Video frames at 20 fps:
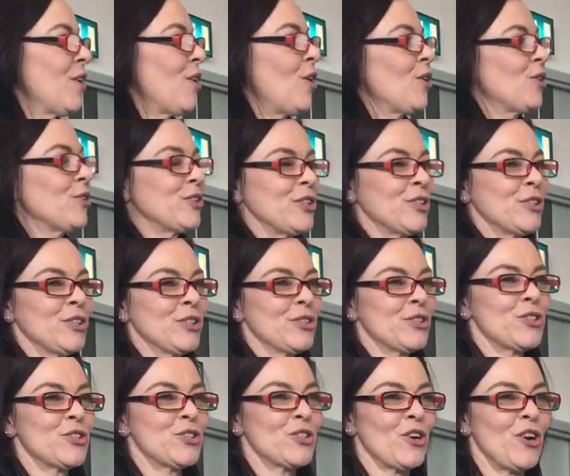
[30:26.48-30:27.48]
all doing
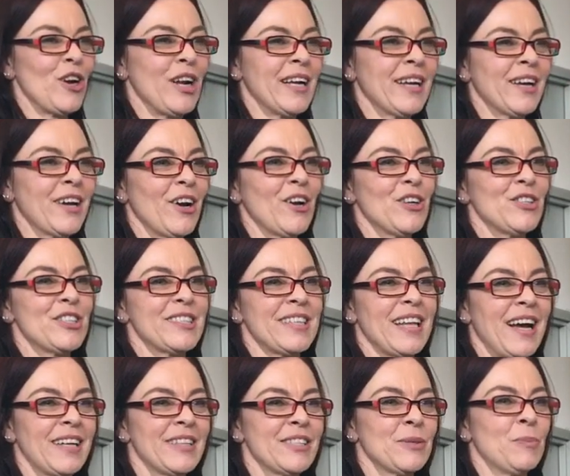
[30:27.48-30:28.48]
sterling,
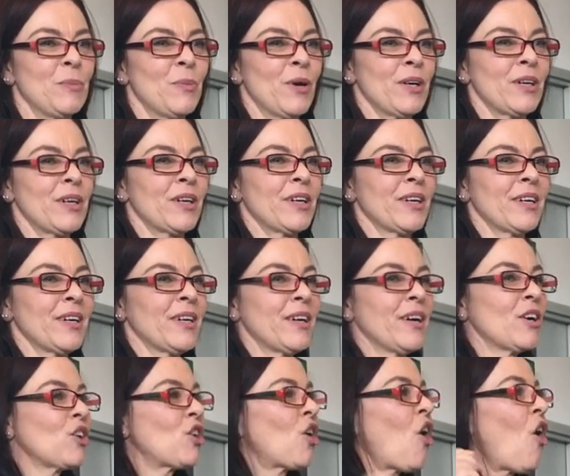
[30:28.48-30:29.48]
outstanding work,
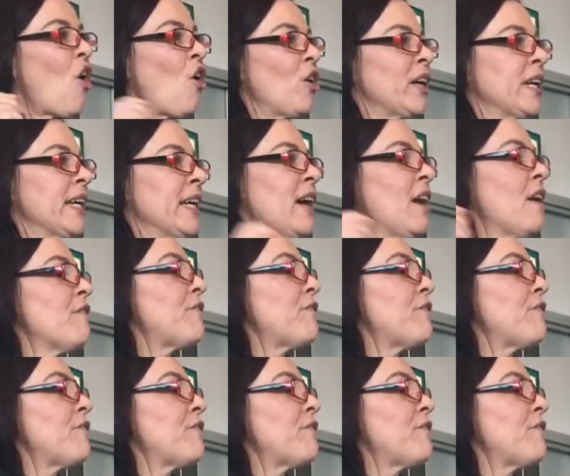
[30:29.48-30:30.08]
calling